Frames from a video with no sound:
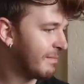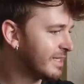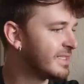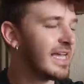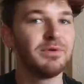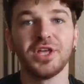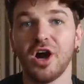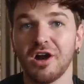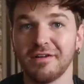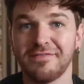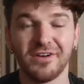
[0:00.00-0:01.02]
gonna stay with
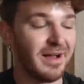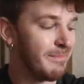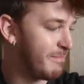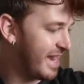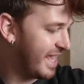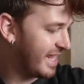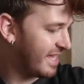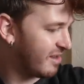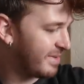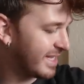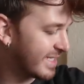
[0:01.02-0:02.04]
art for a minute
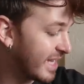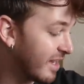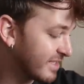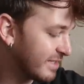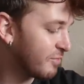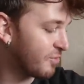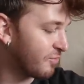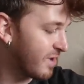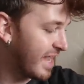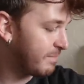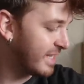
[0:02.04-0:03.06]
here because I got some
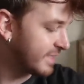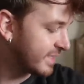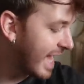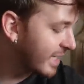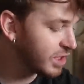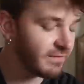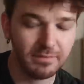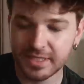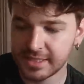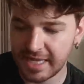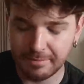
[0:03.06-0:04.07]
great pieces. Actually
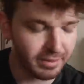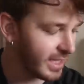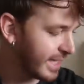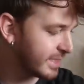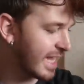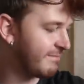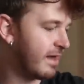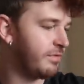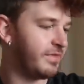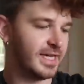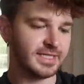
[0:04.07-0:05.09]
from the same place, I
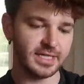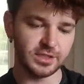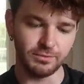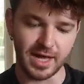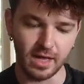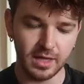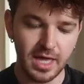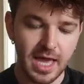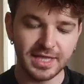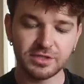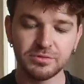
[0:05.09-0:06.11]
found this as well.
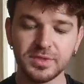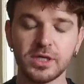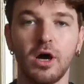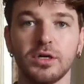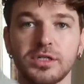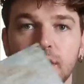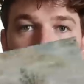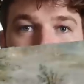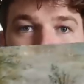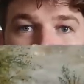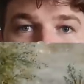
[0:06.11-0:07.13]
This one was
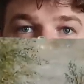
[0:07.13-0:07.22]
also, I think